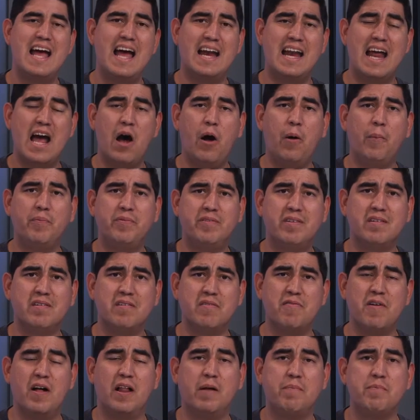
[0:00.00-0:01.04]
and help to
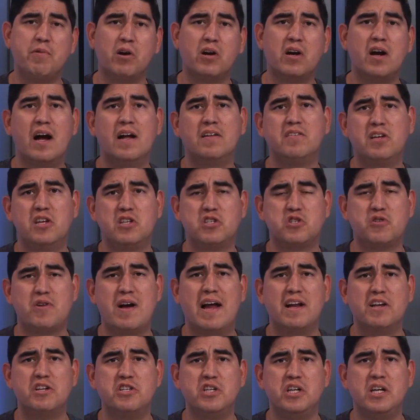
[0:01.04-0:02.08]
develop your content
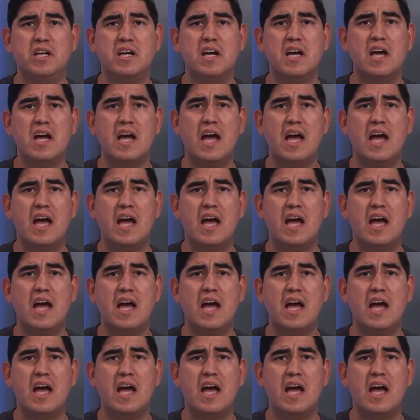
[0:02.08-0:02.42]
strategy.